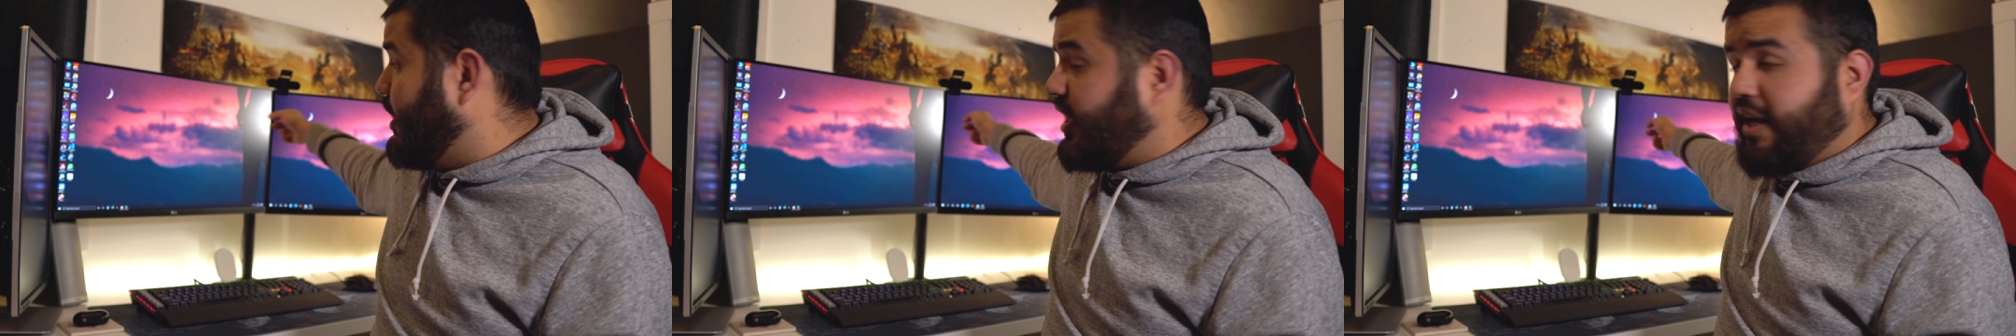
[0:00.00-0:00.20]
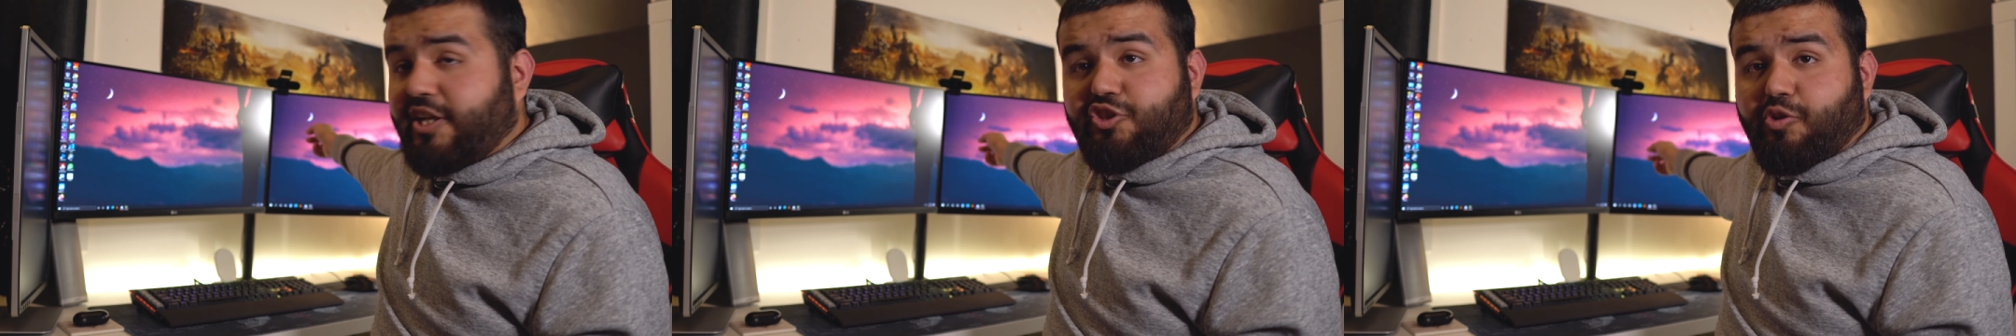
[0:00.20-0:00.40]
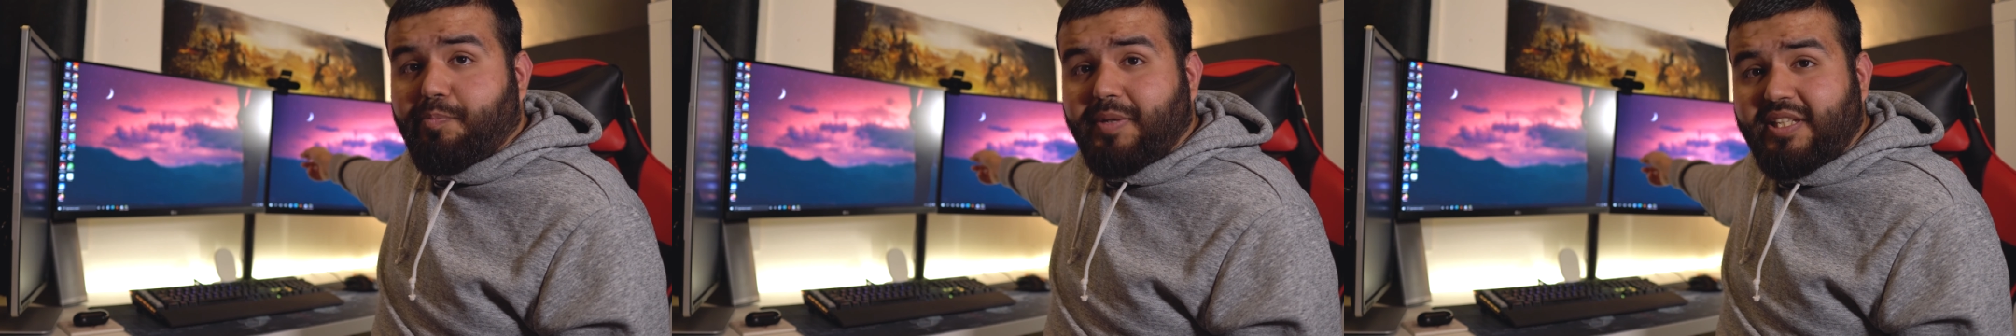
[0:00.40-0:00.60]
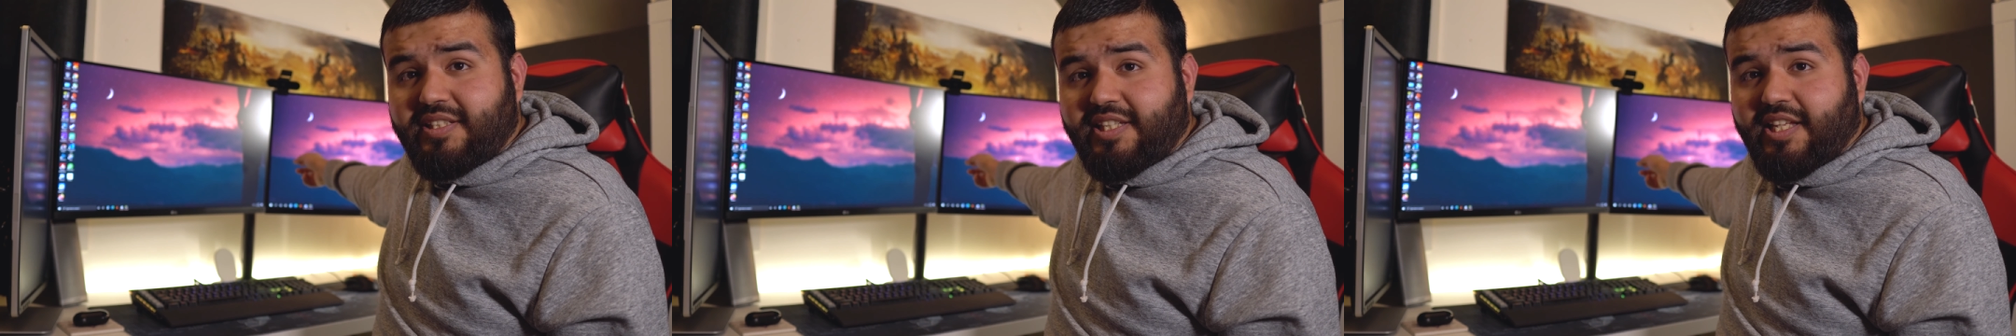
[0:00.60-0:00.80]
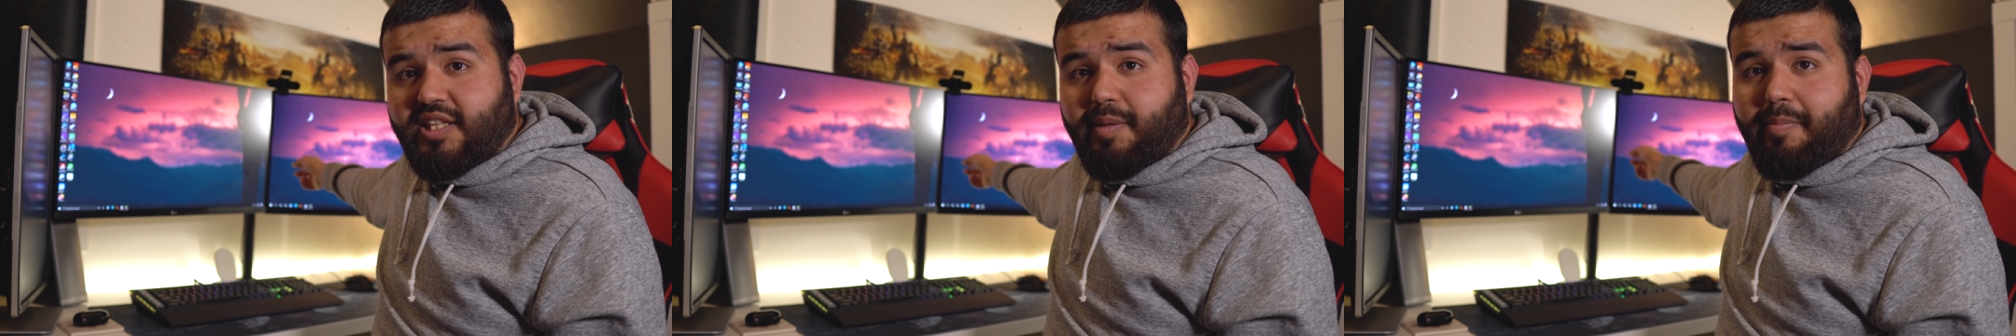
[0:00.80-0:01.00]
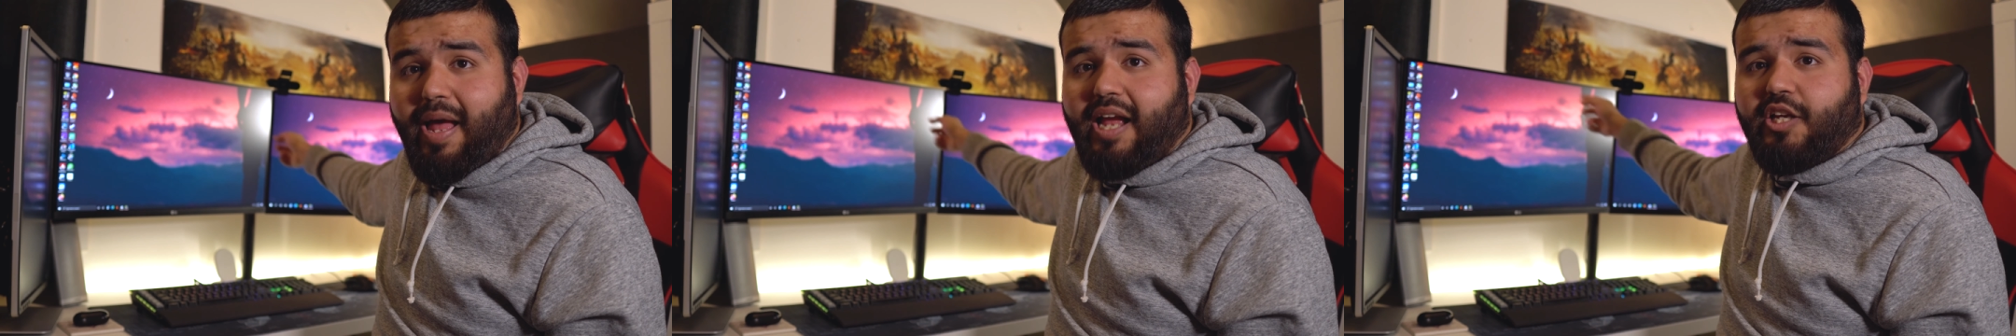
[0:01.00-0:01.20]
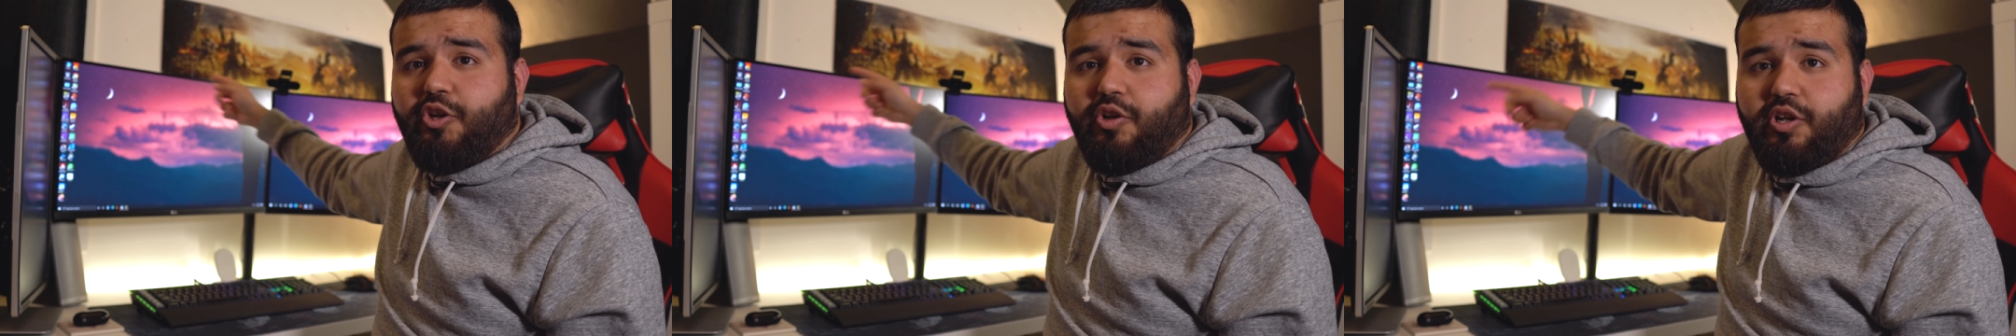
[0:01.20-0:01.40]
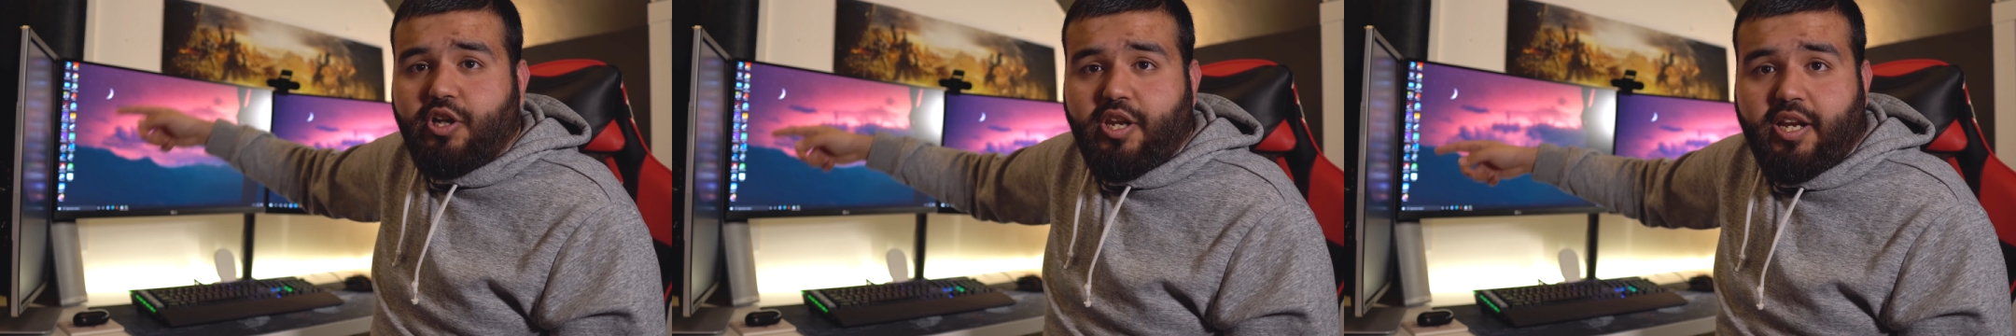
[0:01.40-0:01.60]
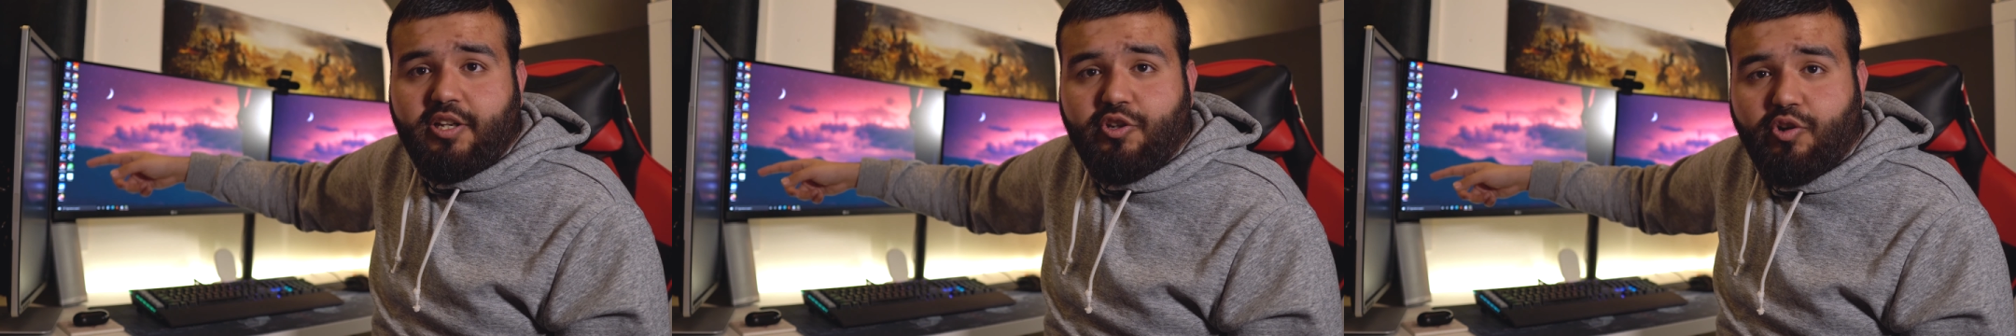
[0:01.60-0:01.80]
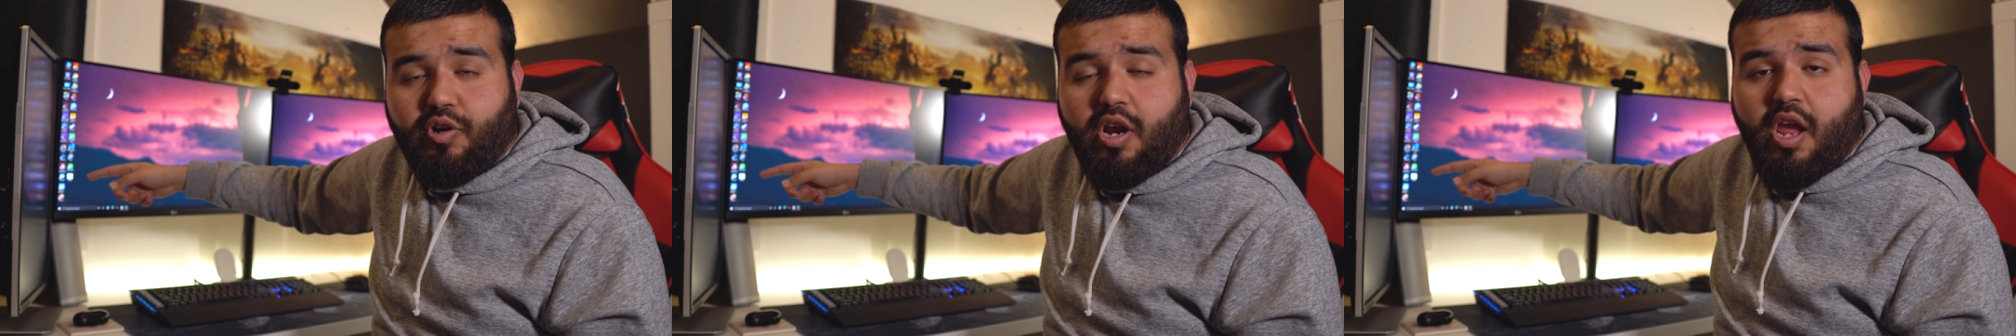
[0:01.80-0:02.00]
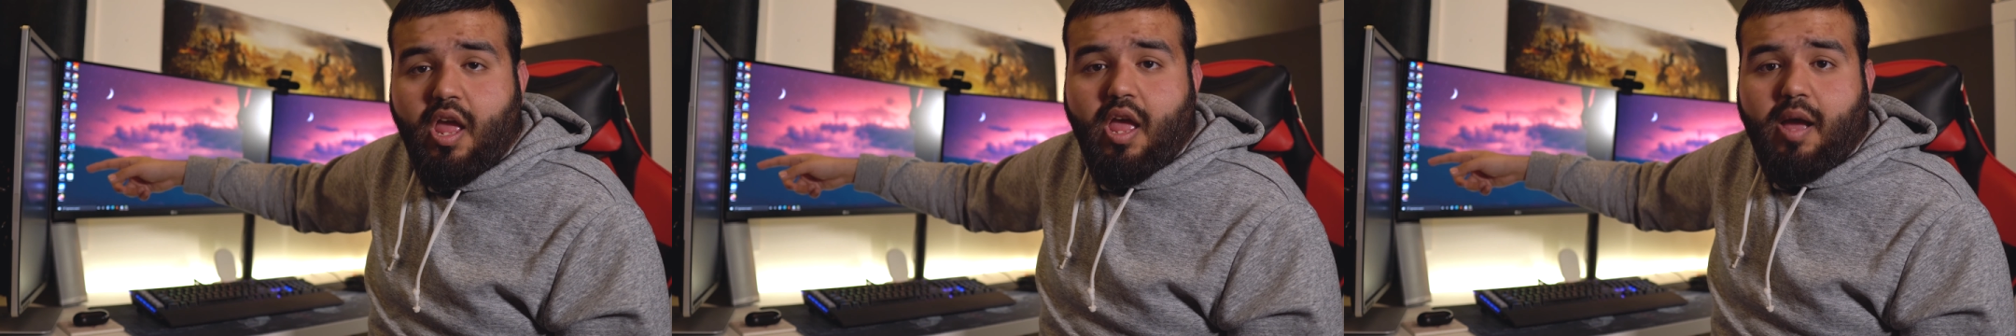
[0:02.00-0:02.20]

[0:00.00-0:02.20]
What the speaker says: connect your PC at the back, you can connect your